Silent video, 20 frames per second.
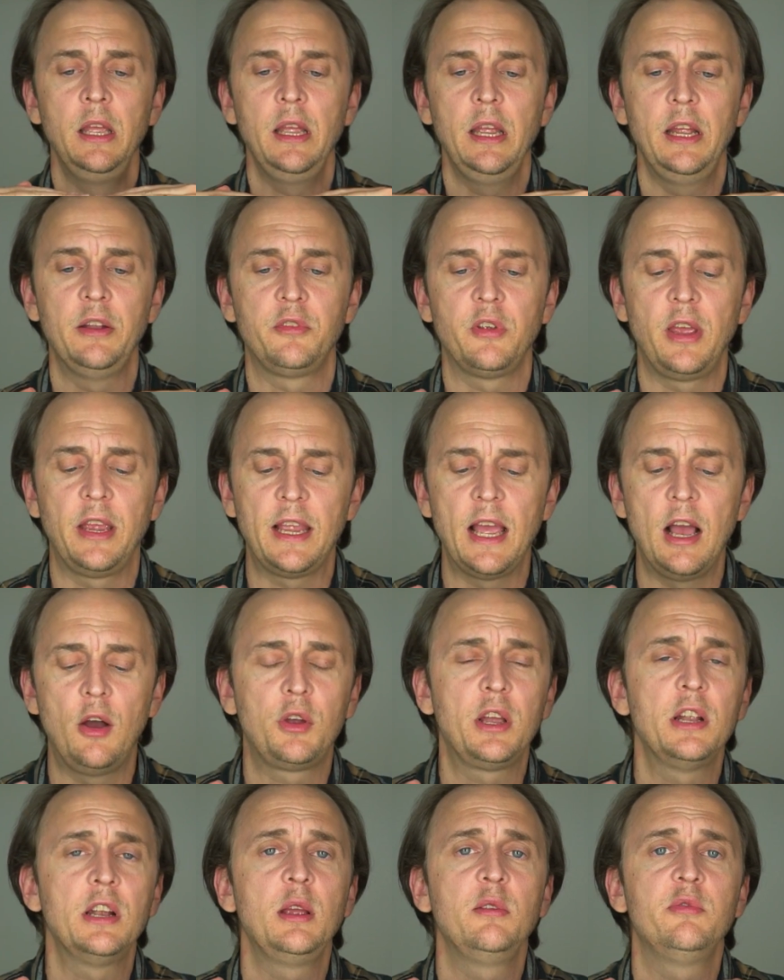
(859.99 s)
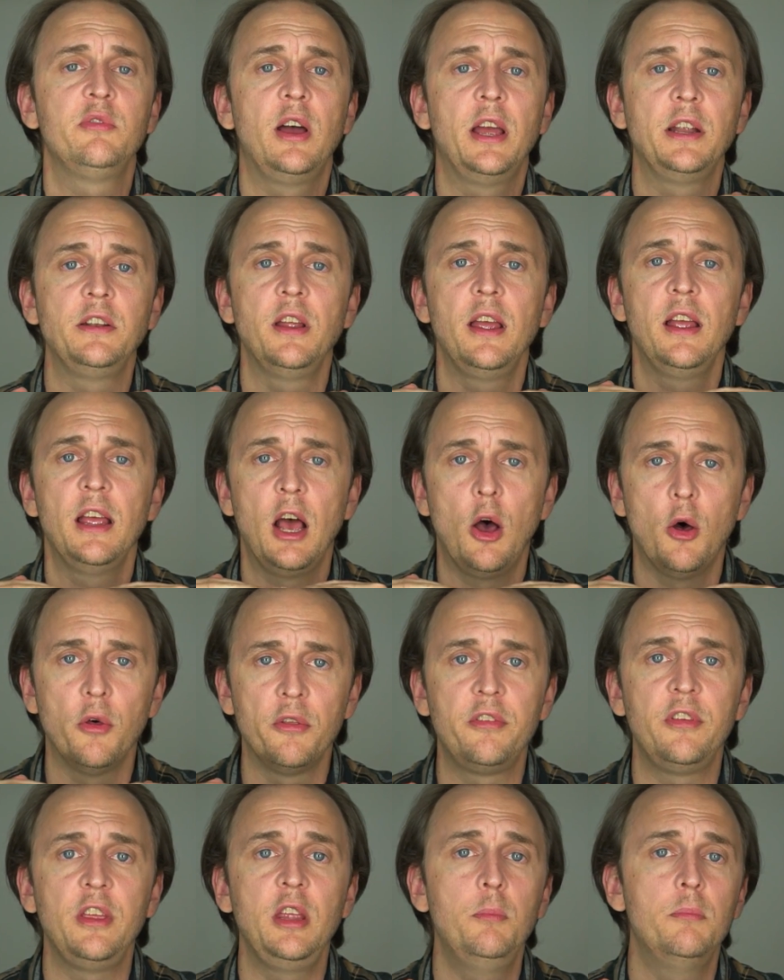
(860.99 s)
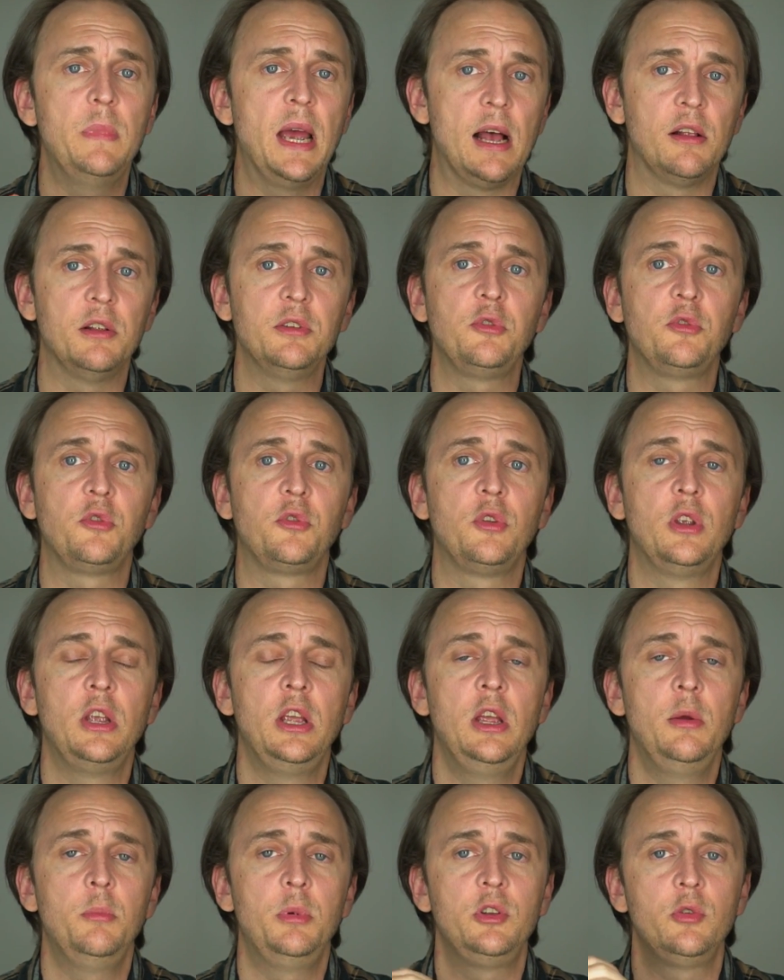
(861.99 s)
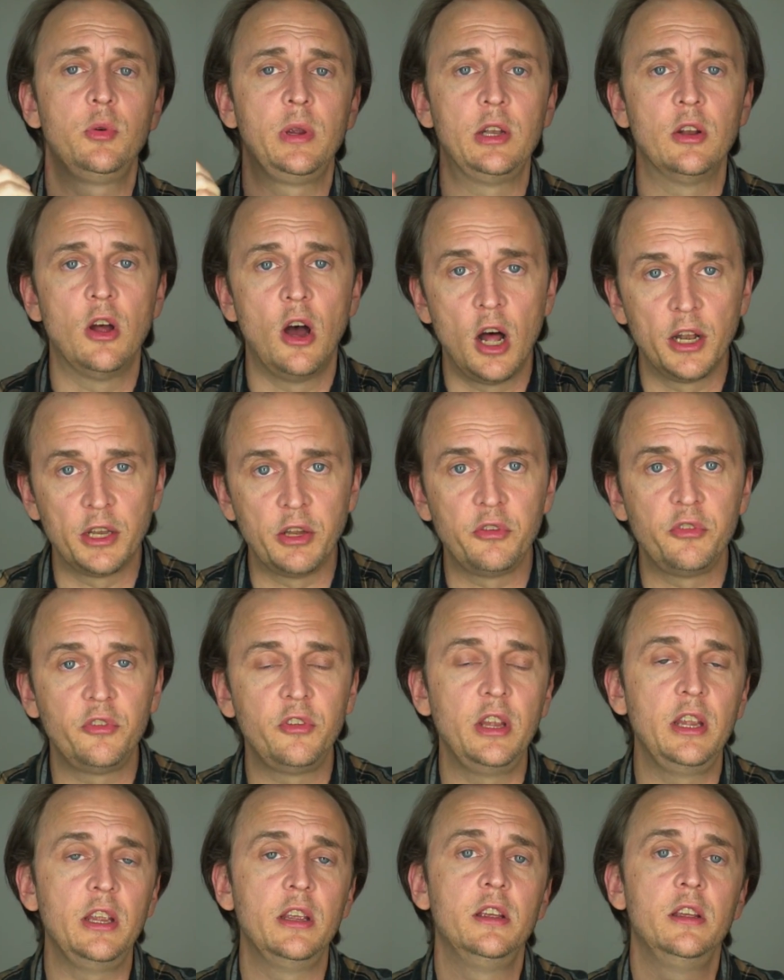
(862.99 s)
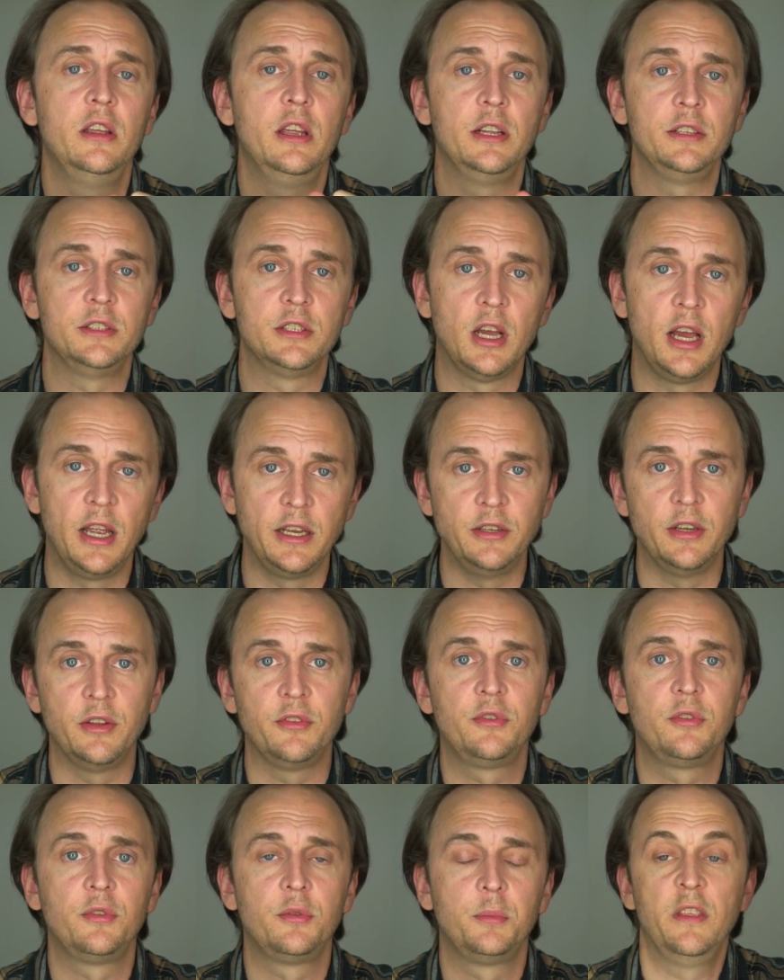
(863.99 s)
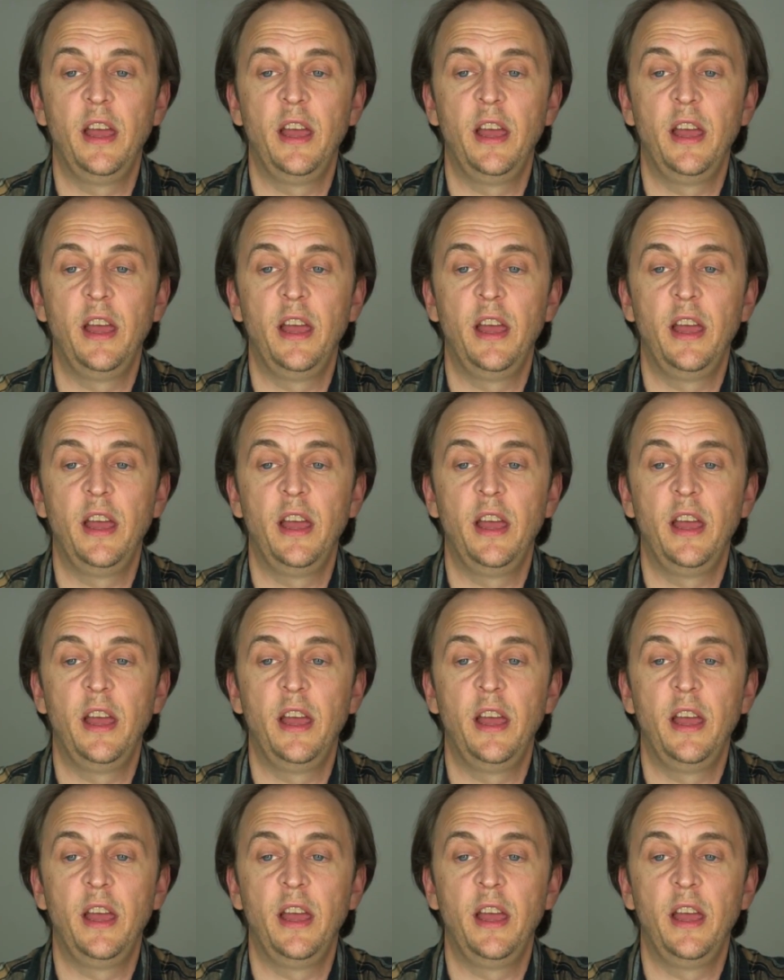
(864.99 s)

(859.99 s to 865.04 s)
it's like, how can I find a healthy balance between honesty and kindness?